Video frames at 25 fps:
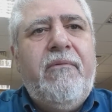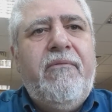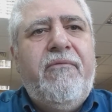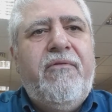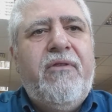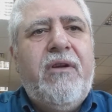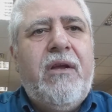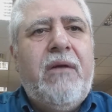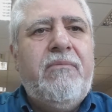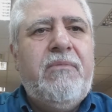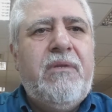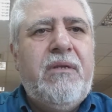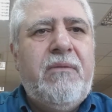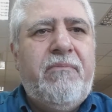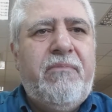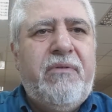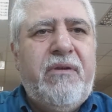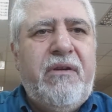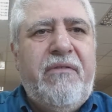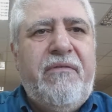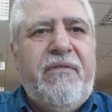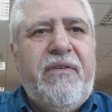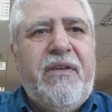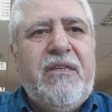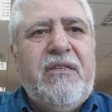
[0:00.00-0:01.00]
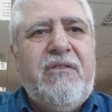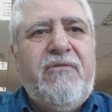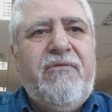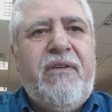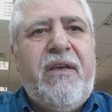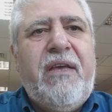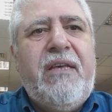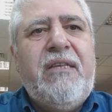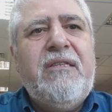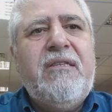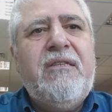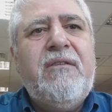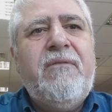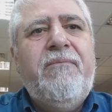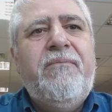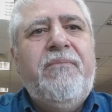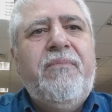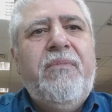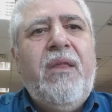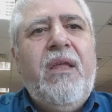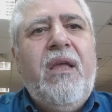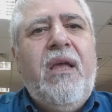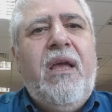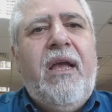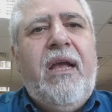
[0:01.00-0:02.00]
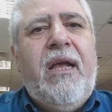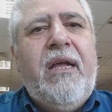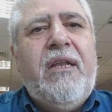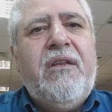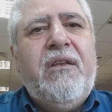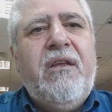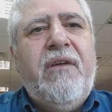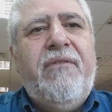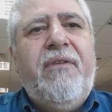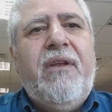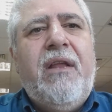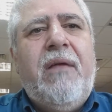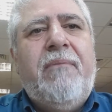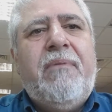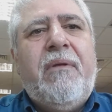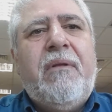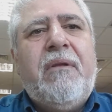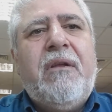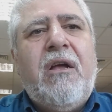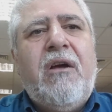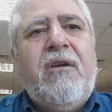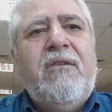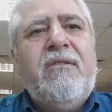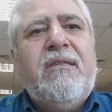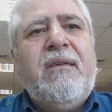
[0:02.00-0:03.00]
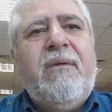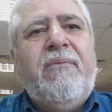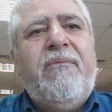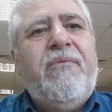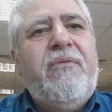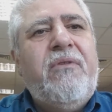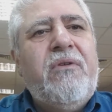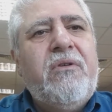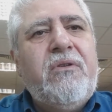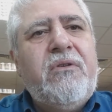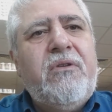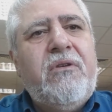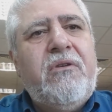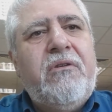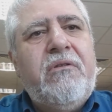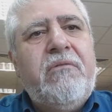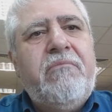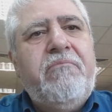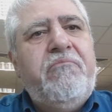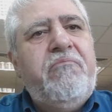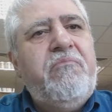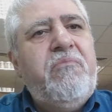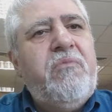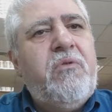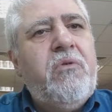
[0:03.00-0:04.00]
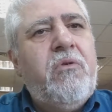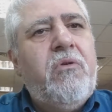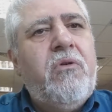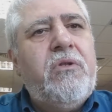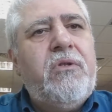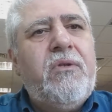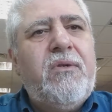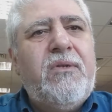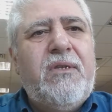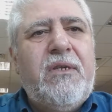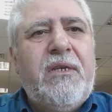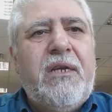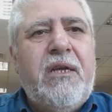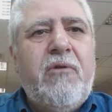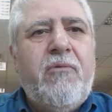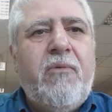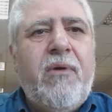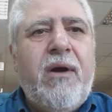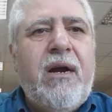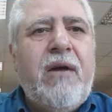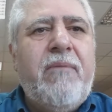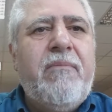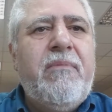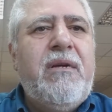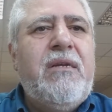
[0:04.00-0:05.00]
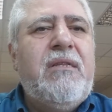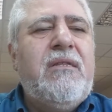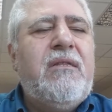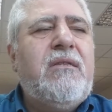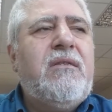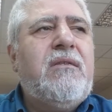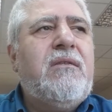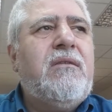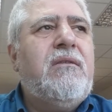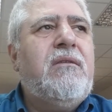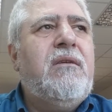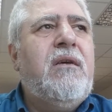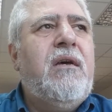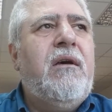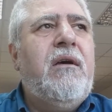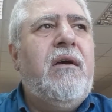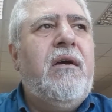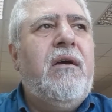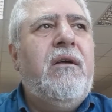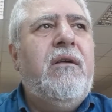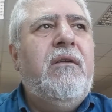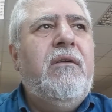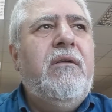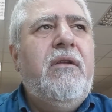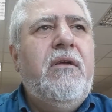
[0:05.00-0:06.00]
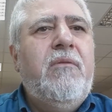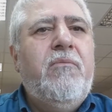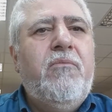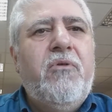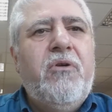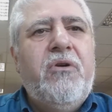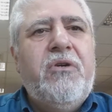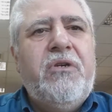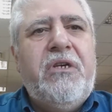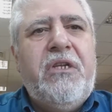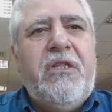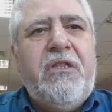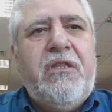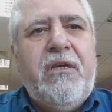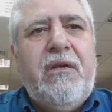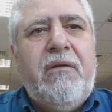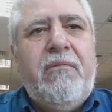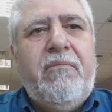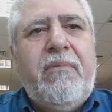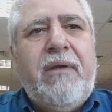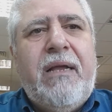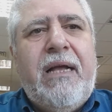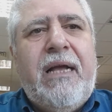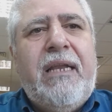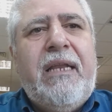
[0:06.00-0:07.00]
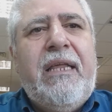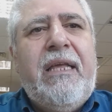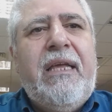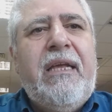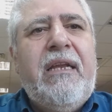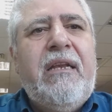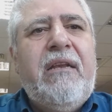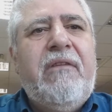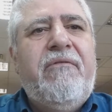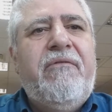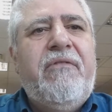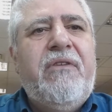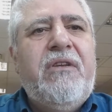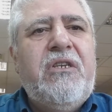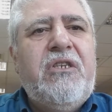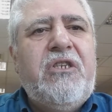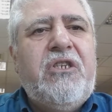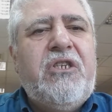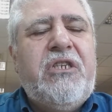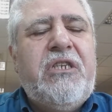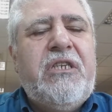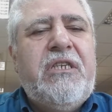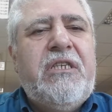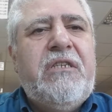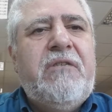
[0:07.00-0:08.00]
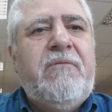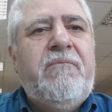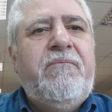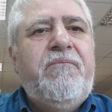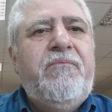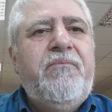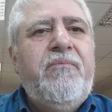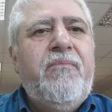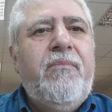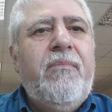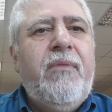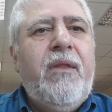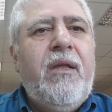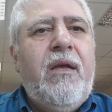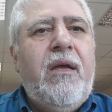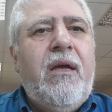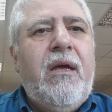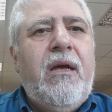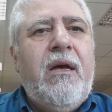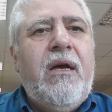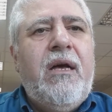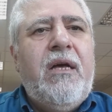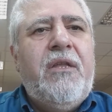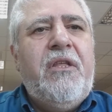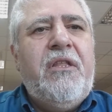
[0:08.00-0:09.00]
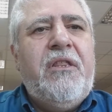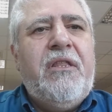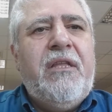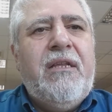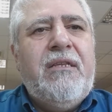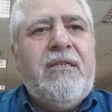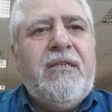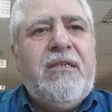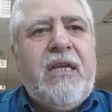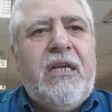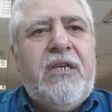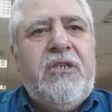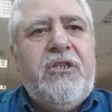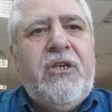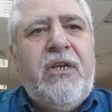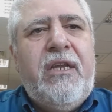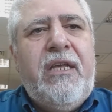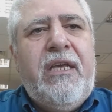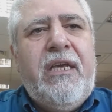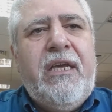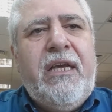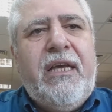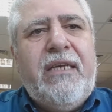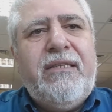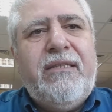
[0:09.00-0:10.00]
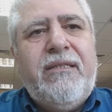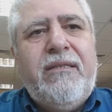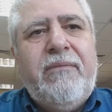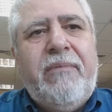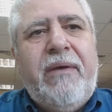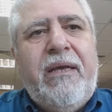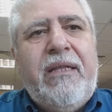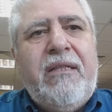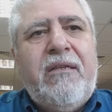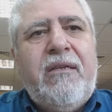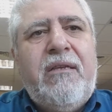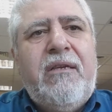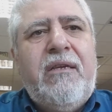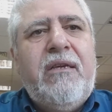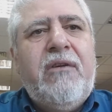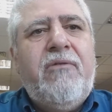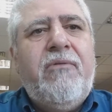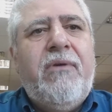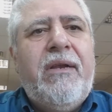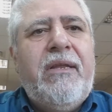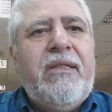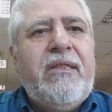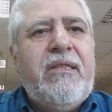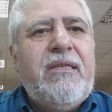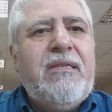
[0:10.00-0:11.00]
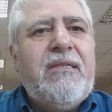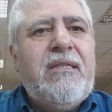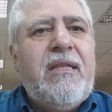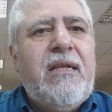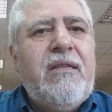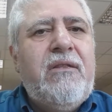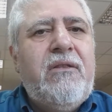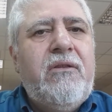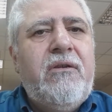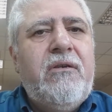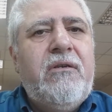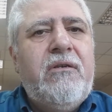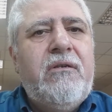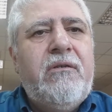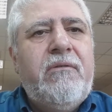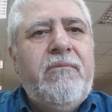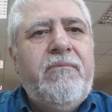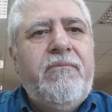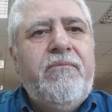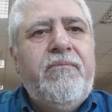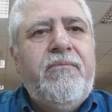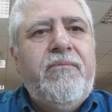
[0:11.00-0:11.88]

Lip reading: from the previous phase and develop that concept further to go through the requirements, more detailed planning, definition, detailed scheduling, estimating, quality standard.